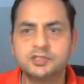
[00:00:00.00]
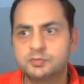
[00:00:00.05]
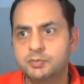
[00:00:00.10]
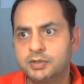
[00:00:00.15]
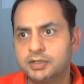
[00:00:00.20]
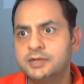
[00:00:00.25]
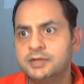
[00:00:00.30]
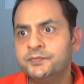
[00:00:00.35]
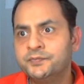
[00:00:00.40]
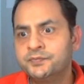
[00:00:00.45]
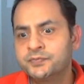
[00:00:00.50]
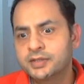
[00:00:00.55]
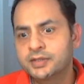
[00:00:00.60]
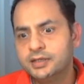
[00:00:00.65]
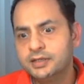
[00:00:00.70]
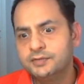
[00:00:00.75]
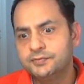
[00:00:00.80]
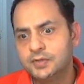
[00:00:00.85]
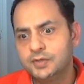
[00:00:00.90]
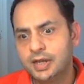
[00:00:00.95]
But
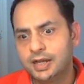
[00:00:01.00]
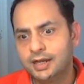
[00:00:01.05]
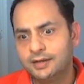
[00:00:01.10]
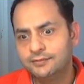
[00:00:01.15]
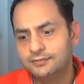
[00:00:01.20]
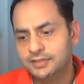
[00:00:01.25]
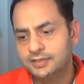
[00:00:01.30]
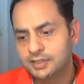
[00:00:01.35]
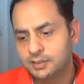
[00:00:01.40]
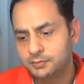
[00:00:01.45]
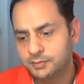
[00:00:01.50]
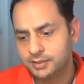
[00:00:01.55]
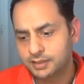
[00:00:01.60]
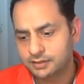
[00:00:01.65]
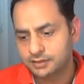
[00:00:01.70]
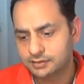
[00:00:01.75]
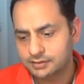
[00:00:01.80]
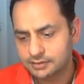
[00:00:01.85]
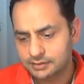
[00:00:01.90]
if you have little bit